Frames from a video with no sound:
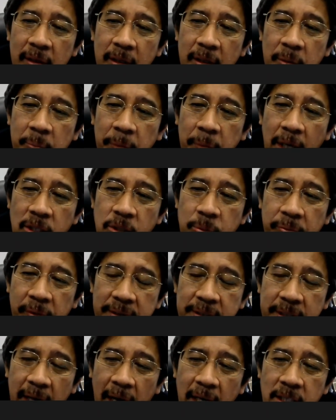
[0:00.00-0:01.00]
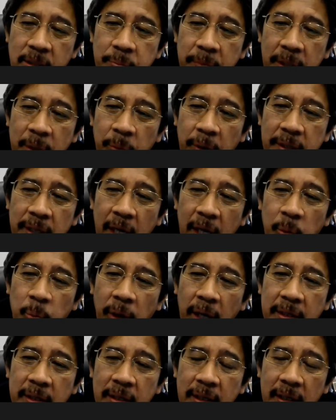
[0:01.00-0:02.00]
my supervisor asked me whether I
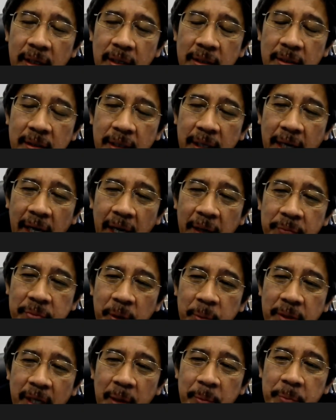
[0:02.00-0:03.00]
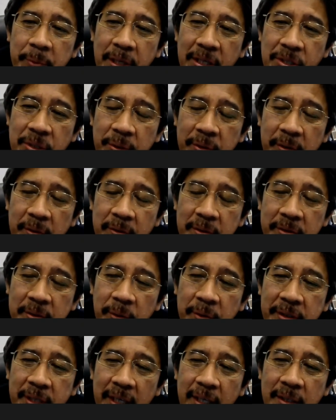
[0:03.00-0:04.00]
want a guy from Cambridge or
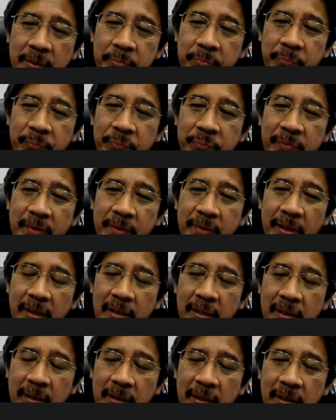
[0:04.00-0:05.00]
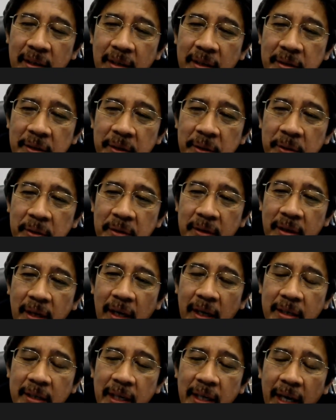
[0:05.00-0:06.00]
Nottingham, you know,
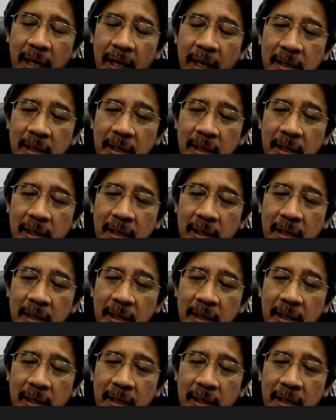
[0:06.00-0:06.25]
and then